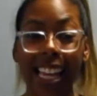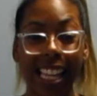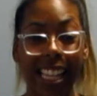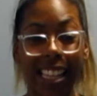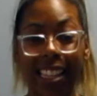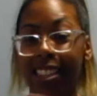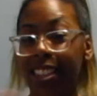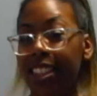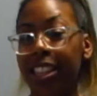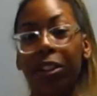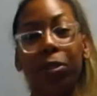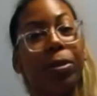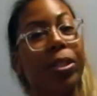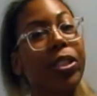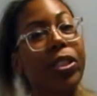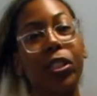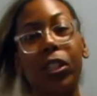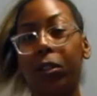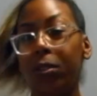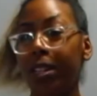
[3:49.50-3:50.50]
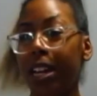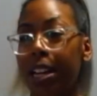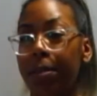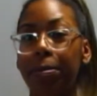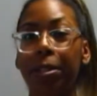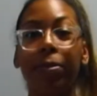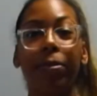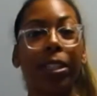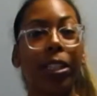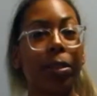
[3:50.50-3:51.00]
there was no time
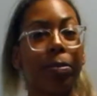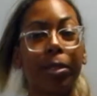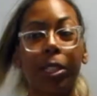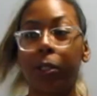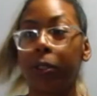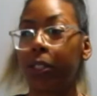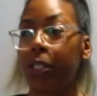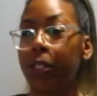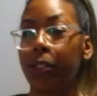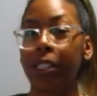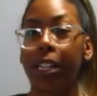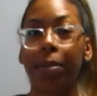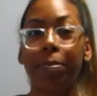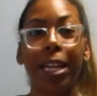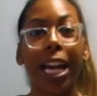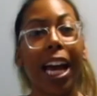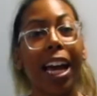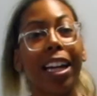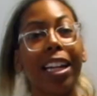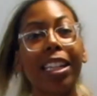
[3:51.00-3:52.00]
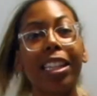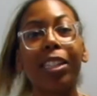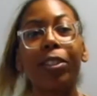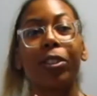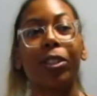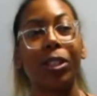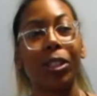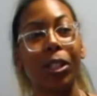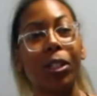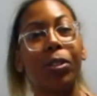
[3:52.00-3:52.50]
to film, there was no time to edit, there
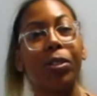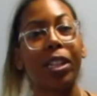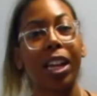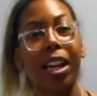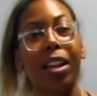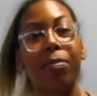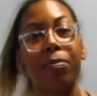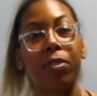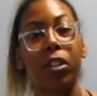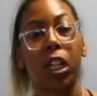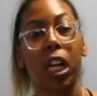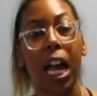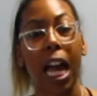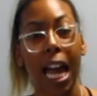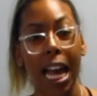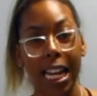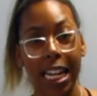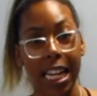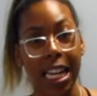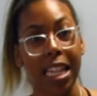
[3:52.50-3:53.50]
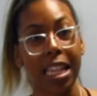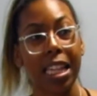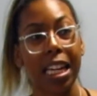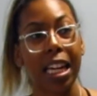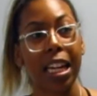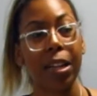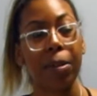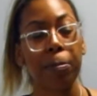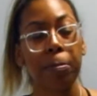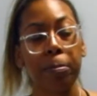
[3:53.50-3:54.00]
was no time for
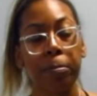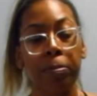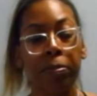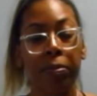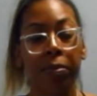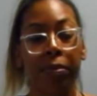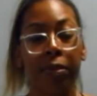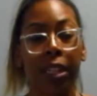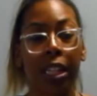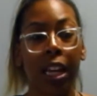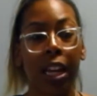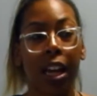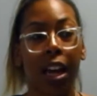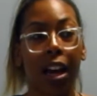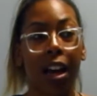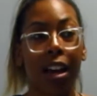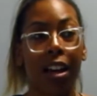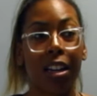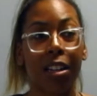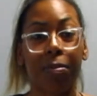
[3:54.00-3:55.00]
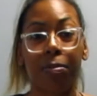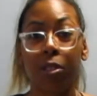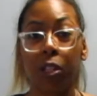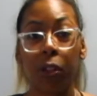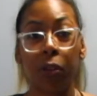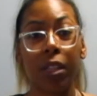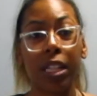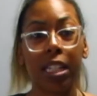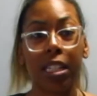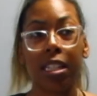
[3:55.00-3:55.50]
anything. So
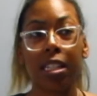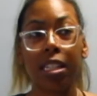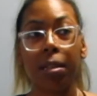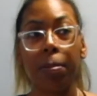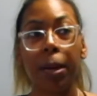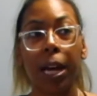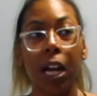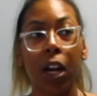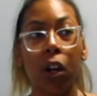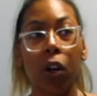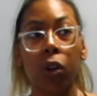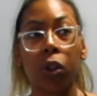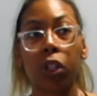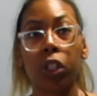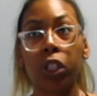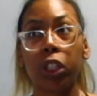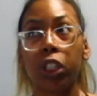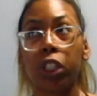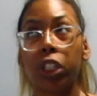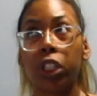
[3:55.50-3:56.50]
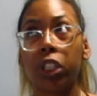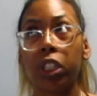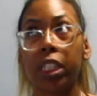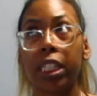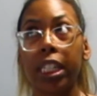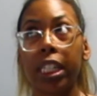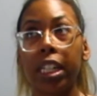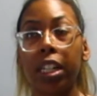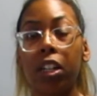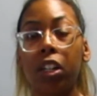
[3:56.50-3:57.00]
this is about
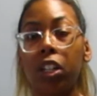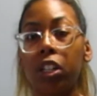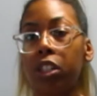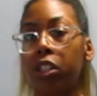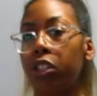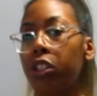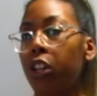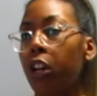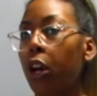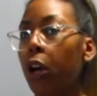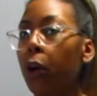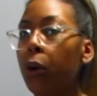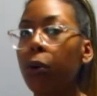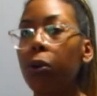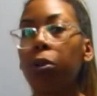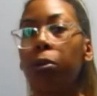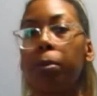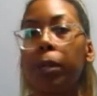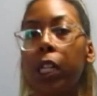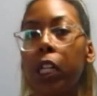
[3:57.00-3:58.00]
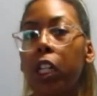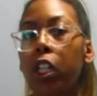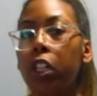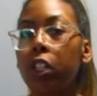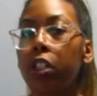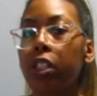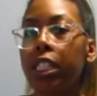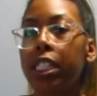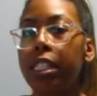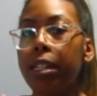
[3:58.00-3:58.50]
early
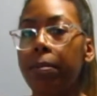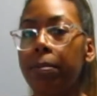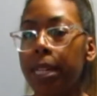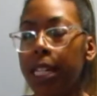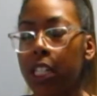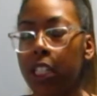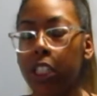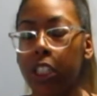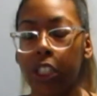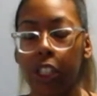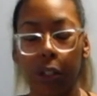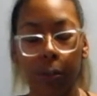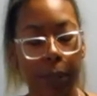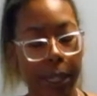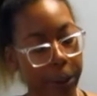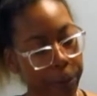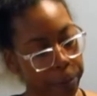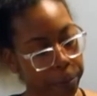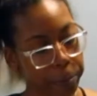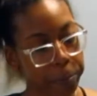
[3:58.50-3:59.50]
to mid-October.